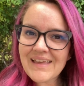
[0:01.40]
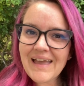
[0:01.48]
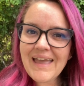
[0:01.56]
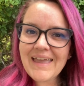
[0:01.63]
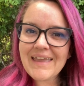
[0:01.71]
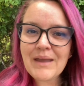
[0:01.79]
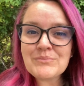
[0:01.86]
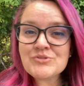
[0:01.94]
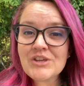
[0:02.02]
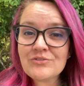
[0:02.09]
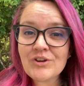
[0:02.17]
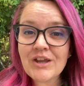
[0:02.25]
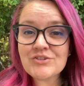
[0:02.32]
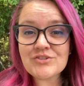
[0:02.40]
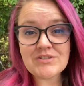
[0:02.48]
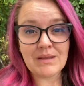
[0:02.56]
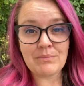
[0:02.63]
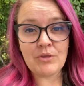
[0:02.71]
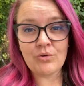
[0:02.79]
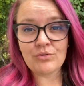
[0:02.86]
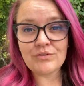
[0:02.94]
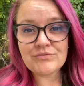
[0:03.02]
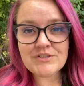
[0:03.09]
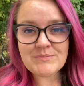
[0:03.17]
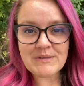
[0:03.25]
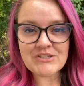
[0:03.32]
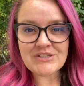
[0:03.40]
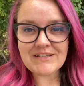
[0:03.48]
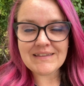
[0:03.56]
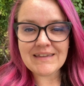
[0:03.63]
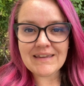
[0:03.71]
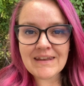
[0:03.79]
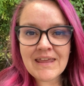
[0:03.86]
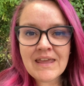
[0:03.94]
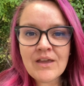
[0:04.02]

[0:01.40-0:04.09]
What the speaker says: Hi, I'm Jen Rogers and I'm the owner of Just Peachy Clean.